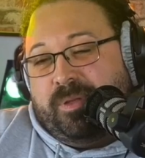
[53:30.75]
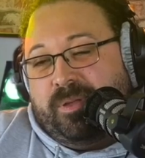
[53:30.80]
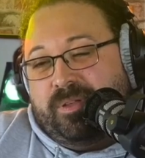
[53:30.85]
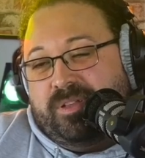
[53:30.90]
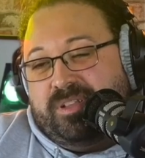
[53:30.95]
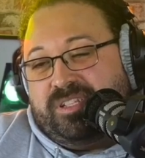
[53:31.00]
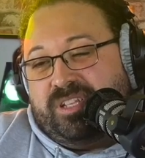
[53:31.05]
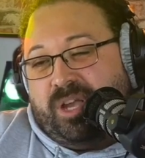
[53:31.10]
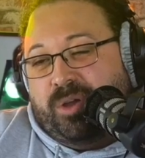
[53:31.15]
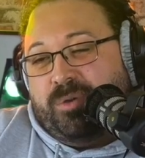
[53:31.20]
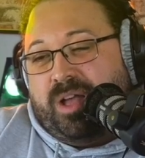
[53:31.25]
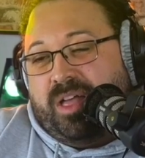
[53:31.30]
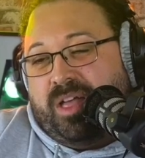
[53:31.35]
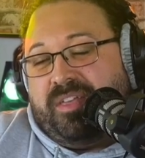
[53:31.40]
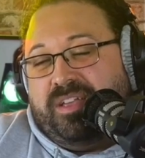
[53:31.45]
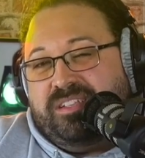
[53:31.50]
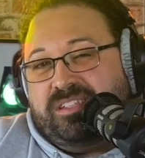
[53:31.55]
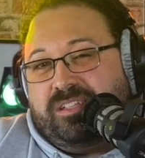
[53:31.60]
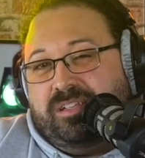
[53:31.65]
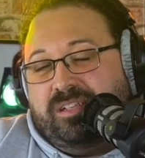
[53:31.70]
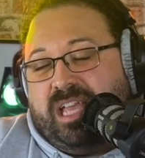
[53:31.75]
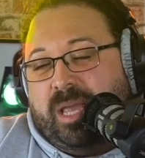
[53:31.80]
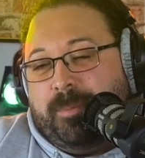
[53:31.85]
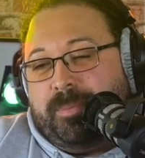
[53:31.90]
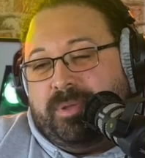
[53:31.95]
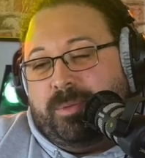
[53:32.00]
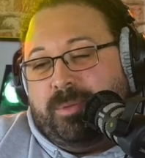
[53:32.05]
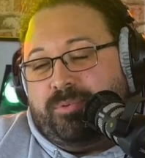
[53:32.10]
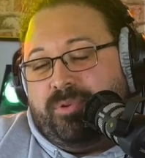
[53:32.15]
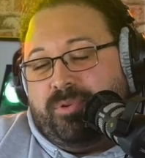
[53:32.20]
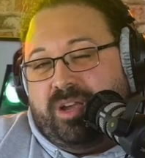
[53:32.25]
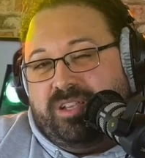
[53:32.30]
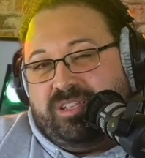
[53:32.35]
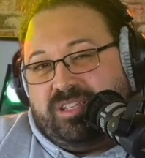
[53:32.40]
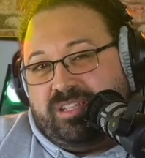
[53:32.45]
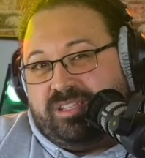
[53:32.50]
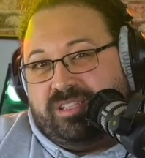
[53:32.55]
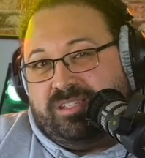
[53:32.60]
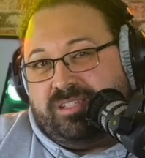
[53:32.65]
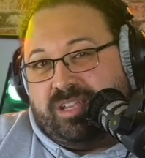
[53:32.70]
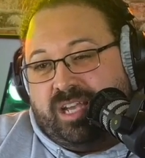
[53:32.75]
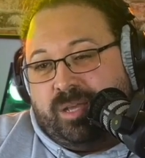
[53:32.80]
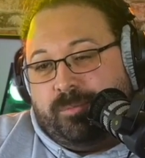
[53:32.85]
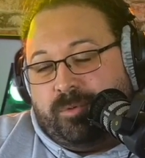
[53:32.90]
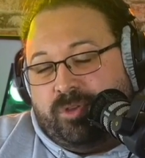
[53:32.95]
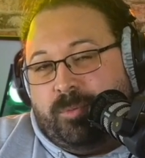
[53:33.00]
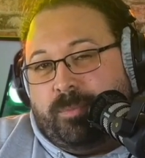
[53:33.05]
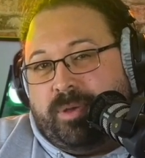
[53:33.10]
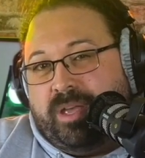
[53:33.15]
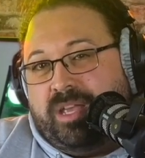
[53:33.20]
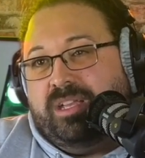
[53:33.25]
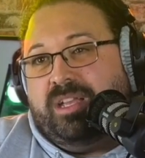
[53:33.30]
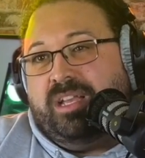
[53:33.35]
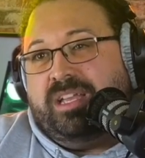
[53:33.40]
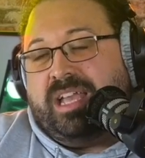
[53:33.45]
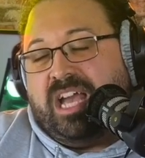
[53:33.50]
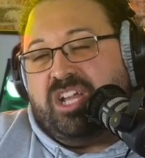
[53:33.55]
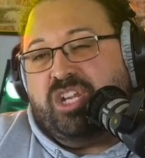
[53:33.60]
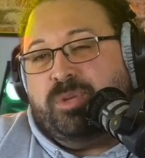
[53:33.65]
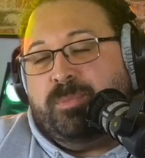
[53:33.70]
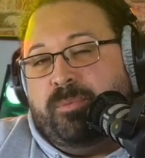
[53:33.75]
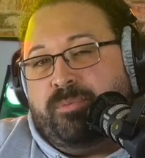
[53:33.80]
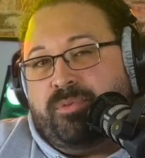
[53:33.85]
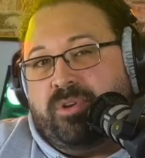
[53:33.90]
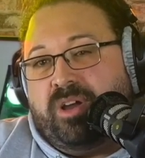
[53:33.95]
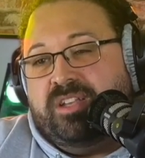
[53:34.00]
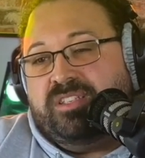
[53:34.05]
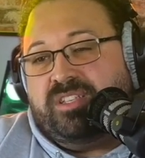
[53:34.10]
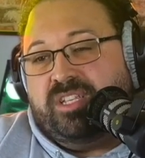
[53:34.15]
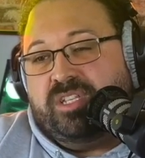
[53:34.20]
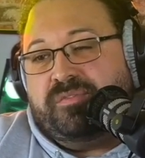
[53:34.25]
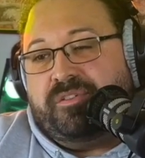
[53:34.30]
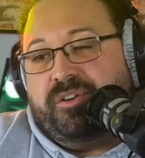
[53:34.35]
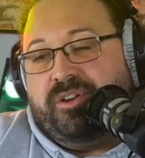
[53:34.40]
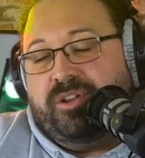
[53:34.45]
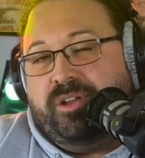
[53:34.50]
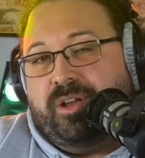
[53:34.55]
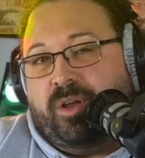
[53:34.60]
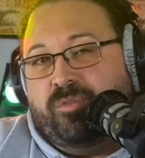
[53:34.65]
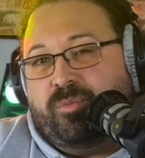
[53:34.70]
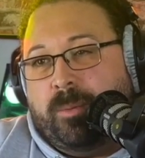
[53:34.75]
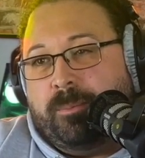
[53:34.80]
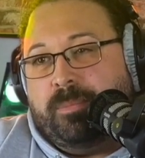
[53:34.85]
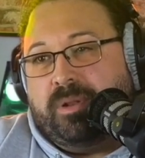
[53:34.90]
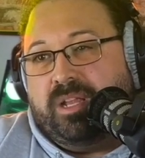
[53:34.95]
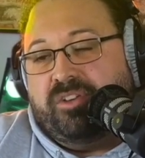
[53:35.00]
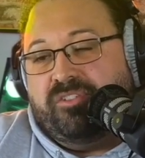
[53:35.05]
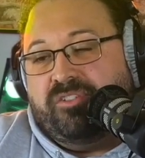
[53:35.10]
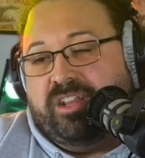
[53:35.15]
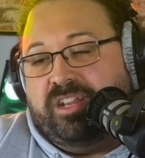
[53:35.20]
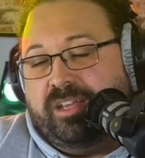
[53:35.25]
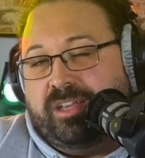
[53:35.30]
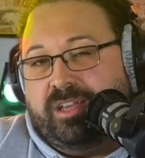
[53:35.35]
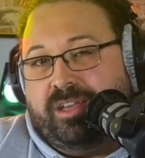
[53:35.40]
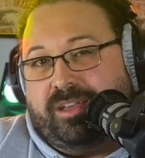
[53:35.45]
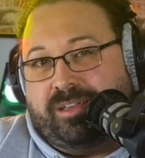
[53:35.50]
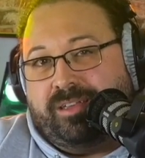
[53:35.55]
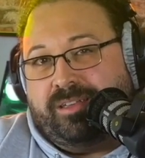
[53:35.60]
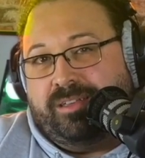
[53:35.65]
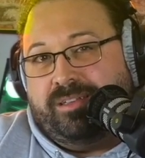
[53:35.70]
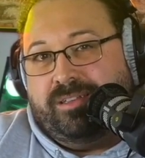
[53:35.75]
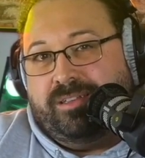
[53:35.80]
So are they still keeping the prices the same? Are you paying Academy prices for a Wembley Arena gig?